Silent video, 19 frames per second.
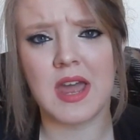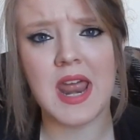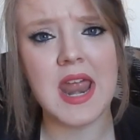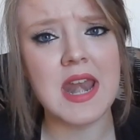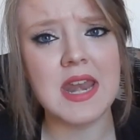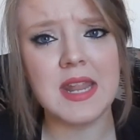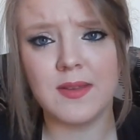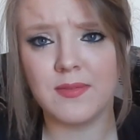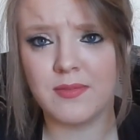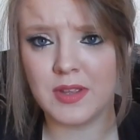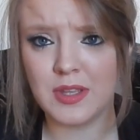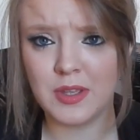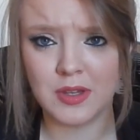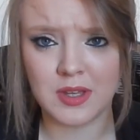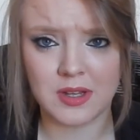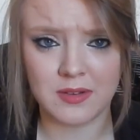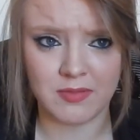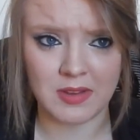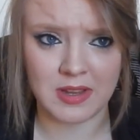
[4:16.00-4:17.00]
anything
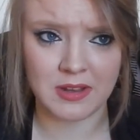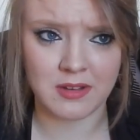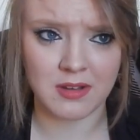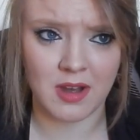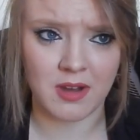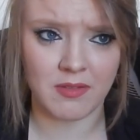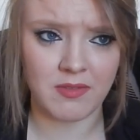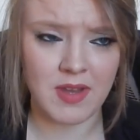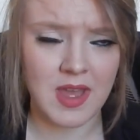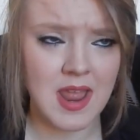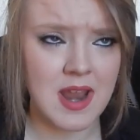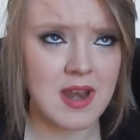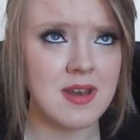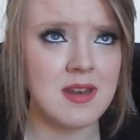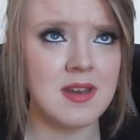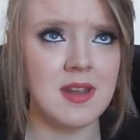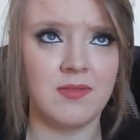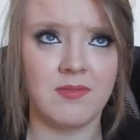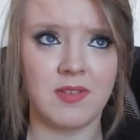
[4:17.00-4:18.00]
you could think of,
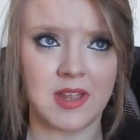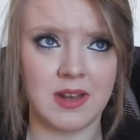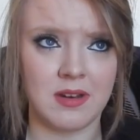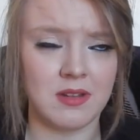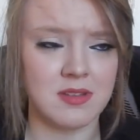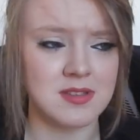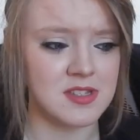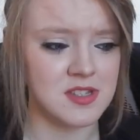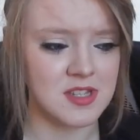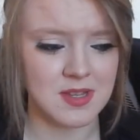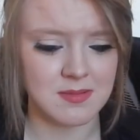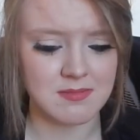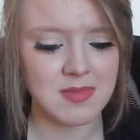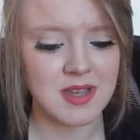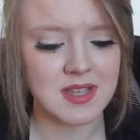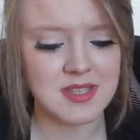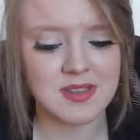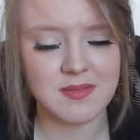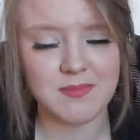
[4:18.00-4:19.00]
anything. There's just a
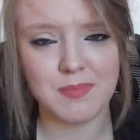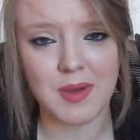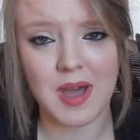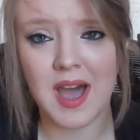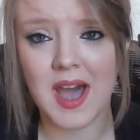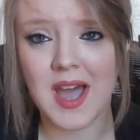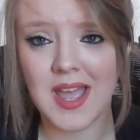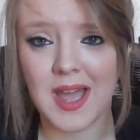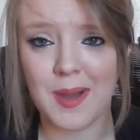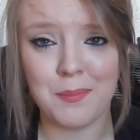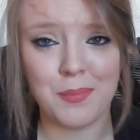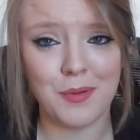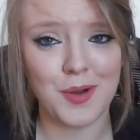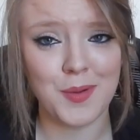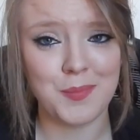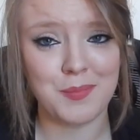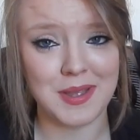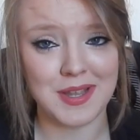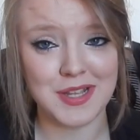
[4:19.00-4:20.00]
massive party. I
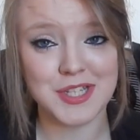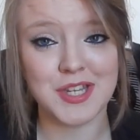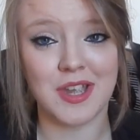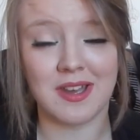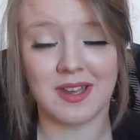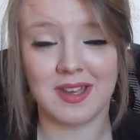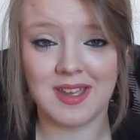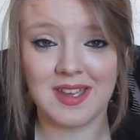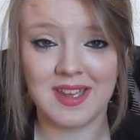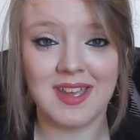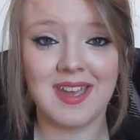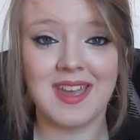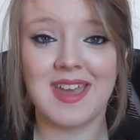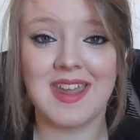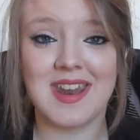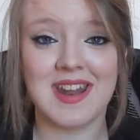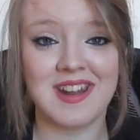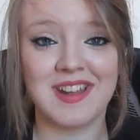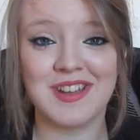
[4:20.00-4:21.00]
put a picture
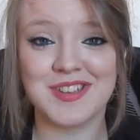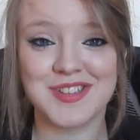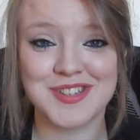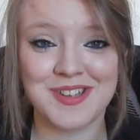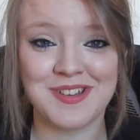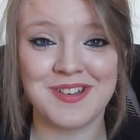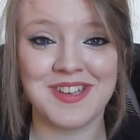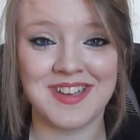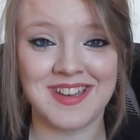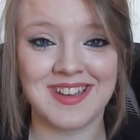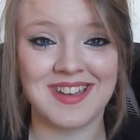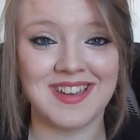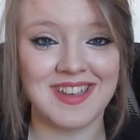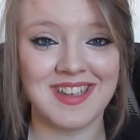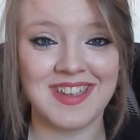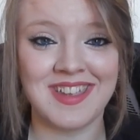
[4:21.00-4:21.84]
in and I'll show you,